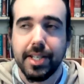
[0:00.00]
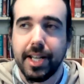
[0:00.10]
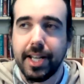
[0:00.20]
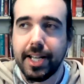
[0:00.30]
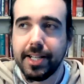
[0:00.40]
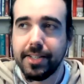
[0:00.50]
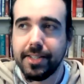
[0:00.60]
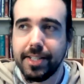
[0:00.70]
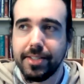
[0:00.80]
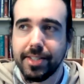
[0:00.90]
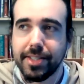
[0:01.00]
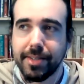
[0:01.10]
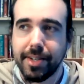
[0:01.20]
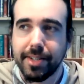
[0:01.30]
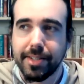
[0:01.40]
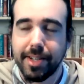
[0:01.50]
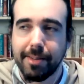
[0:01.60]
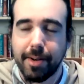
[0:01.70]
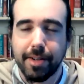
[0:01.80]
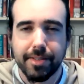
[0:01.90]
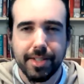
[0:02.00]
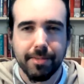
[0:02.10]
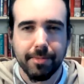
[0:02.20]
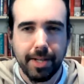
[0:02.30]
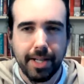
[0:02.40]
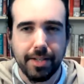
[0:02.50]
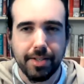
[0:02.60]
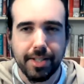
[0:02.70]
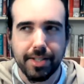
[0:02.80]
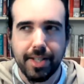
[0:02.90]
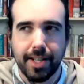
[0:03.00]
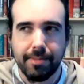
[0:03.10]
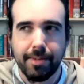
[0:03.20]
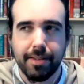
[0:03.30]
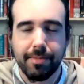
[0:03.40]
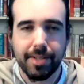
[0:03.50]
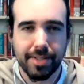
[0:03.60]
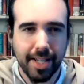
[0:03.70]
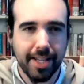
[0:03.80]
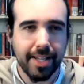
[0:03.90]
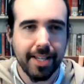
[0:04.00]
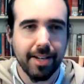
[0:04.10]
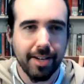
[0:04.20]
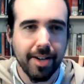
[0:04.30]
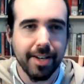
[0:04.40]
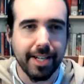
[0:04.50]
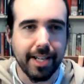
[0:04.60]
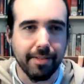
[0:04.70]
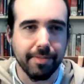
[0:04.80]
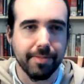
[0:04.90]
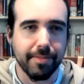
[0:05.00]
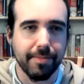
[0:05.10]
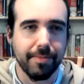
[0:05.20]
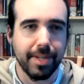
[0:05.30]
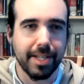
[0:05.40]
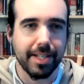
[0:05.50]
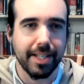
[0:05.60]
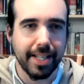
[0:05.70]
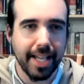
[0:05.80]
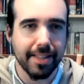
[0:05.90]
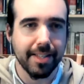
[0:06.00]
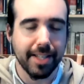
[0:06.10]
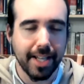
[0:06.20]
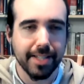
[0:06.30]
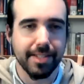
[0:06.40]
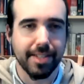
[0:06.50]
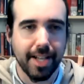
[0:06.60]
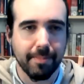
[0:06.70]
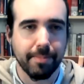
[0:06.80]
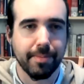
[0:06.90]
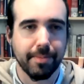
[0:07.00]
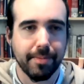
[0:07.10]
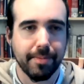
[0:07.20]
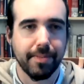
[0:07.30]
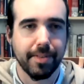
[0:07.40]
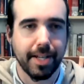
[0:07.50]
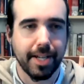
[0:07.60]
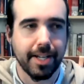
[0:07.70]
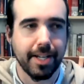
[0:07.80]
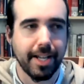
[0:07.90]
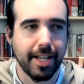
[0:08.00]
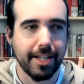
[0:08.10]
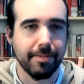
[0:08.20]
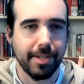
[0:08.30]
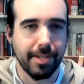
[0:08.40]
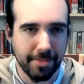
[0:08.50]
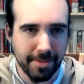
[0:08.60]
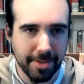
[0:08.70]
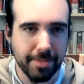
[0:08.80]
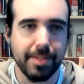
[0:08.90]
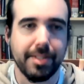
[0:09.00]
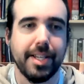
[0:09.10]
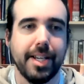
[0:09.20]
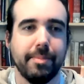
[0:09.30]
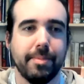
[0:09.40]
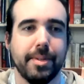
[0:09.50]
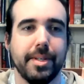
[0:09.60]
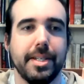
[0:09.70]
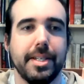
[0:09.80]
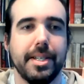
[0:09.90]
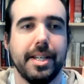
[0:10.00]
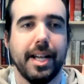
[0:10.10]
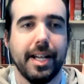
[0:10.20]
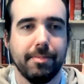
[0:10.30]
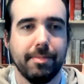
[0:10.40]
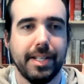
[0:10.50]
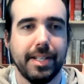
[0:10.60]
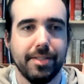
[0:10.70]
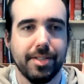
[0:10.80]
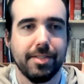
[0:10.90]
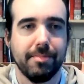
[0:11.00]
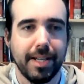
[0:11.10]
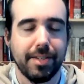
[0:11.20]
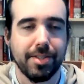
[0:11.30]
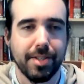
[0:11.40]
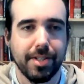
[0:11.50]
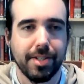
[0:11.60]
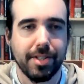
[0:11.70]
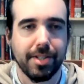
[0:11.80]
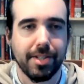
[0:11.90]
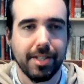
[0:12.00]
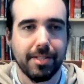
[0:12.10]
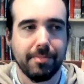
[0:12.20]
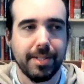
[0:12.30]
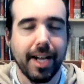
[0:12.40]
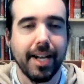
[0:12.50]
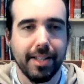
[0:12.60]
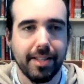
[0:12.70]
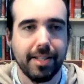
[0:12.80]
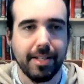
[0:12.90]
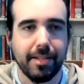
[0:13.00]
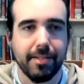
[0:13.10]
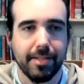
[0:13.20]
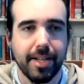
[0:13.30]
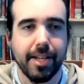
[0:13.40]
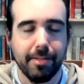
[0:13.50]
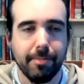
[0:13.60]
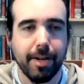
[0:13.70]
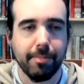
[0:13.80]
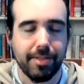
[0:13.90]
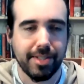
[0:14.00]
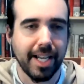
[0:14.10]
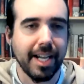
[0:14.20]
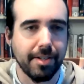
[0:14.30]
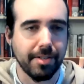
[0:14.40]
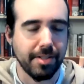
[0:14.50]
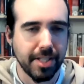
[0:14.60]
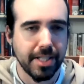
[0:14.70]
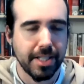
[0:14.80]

And they just got up onto the ridge and decided, well, if we stay here long enough, we can get the guns up uh, and reinforcements up, and we can just make sure that we tie the, tie the rebels down.